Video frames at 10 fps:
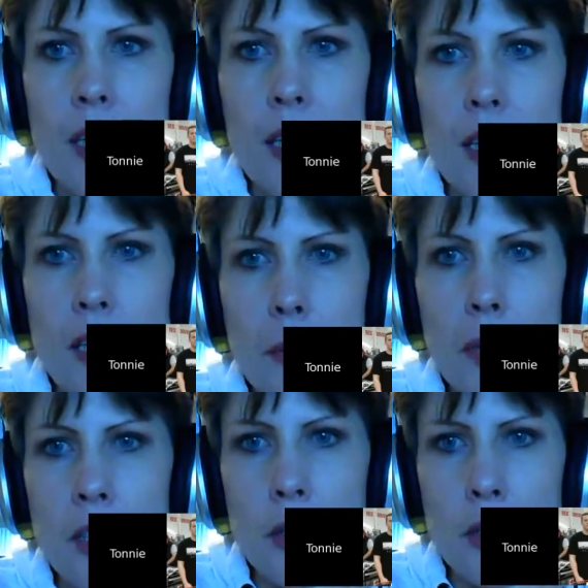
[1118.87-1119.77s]
And you
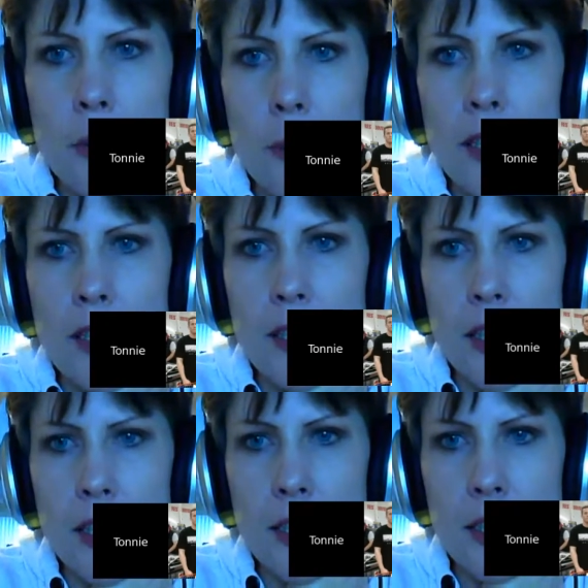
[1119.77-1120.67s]
make sure your dependent
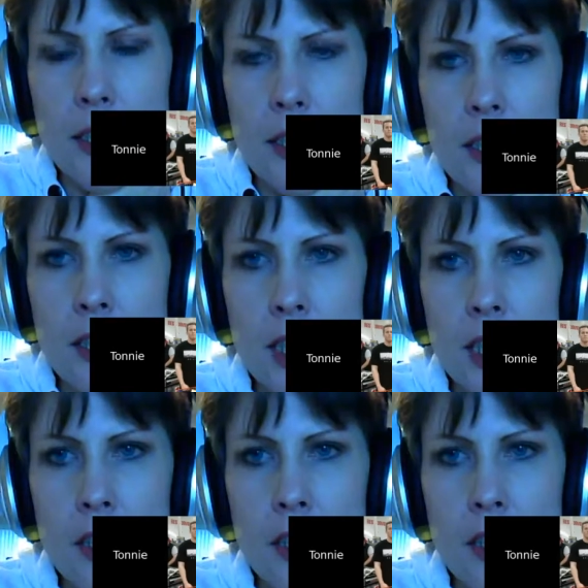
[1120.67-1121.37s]
list is in there,